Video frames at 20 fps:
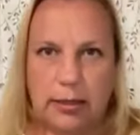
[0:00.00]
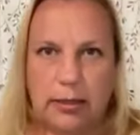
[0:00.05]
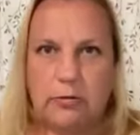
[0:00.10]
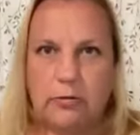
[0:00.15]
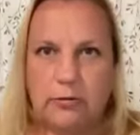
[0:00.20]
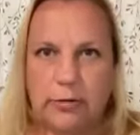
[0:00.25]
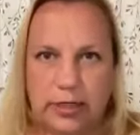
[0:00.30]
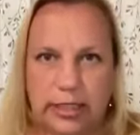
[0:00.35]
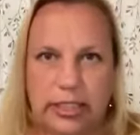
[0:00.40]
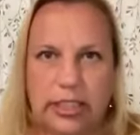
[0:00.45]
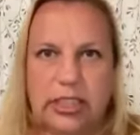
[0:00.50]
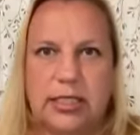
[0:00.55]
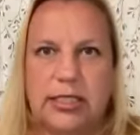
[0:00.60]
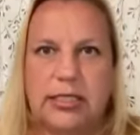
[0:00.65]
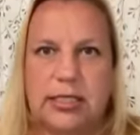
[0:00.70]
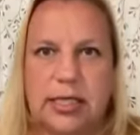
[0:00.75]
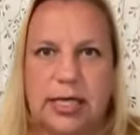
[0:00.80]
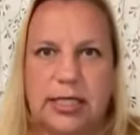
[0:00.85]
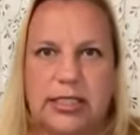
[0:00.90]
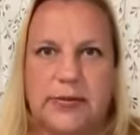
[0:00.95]
religion
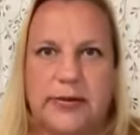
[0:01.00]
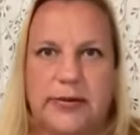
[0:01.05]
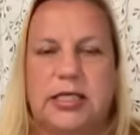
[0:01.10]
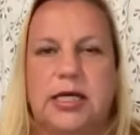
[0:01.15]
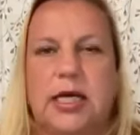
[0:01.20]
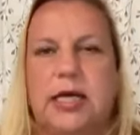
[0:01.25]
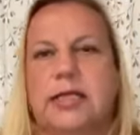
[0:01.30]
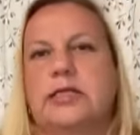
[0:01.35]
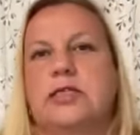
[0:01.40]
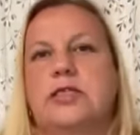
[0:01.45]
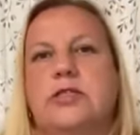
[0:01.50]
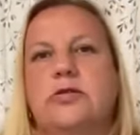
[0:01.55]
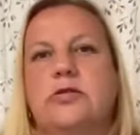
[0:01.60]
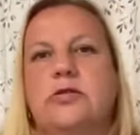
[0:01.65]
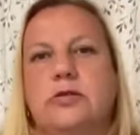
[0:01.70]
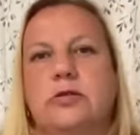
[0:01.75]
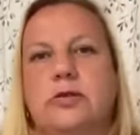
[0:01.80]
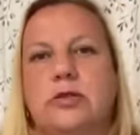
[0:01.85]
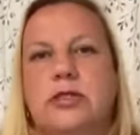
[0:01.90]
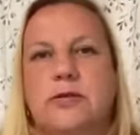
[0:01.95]
is not to be taught in
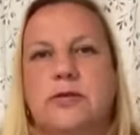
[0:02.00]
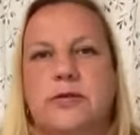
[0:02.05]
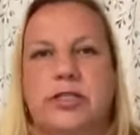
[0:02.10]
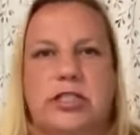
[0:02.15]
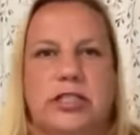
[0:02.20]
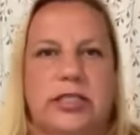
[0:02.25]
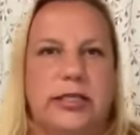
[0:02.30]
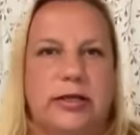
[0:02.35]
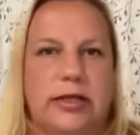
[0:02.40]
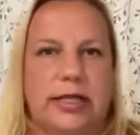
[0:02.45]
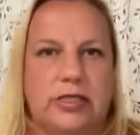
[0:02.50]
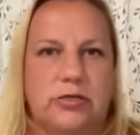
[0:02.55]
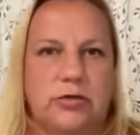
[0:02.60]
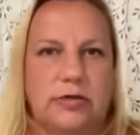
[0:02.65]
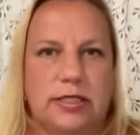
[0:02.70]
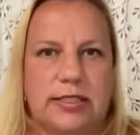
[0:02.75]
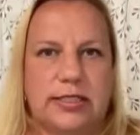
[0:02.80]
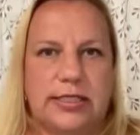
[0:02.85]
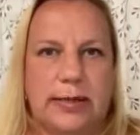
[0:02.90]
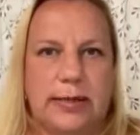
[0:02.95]
schools, which, that
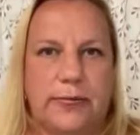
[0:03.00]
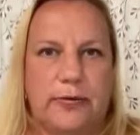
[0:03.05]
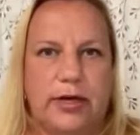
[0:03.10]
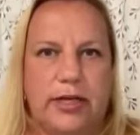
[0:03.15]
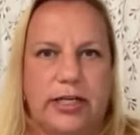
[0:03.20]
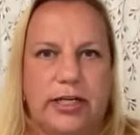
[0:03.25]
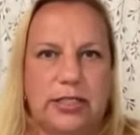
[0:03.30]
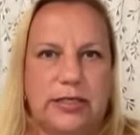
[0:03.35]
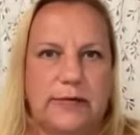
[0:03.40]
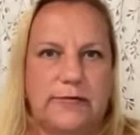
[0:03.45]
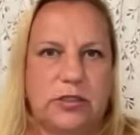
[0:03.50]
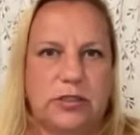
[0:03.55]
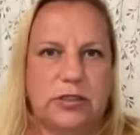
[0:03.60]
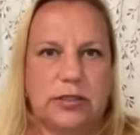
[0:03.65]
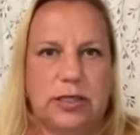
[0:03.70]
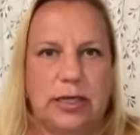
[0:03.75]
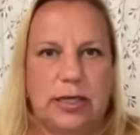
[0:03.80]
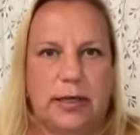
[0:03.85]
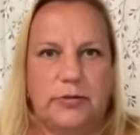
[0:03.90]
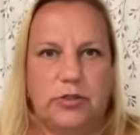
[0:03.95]
sort of separation of
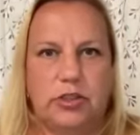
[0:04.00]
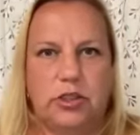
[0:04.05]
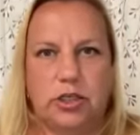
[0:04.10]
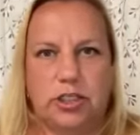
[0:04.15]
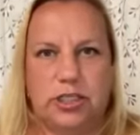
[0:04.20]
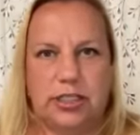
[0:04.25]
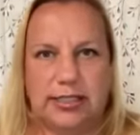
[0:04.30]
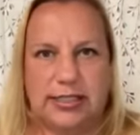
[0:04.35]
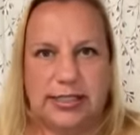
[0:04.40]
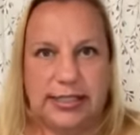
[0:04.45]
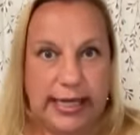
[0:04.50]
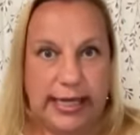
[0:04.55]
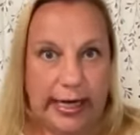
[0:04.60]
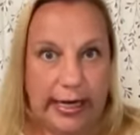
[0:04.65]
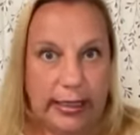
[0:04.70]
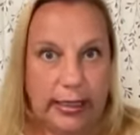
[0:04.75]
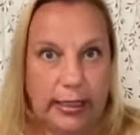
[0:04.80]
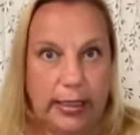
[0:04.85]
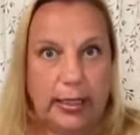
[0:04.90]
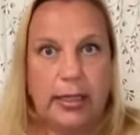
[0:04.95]
church and
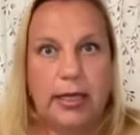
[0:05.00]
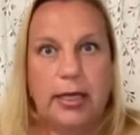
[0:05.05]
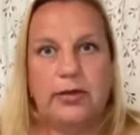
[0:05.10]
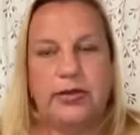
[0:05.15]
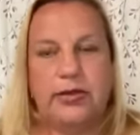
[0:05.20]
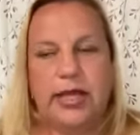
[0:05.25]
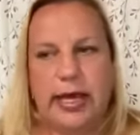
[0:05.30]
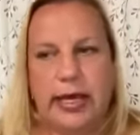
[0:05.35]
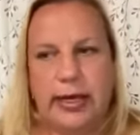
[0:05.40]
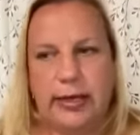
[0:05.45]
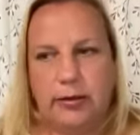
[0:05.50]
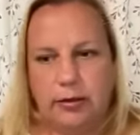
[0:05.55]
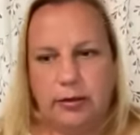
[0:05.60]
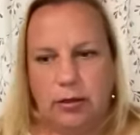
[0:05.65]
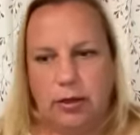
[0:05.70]
state that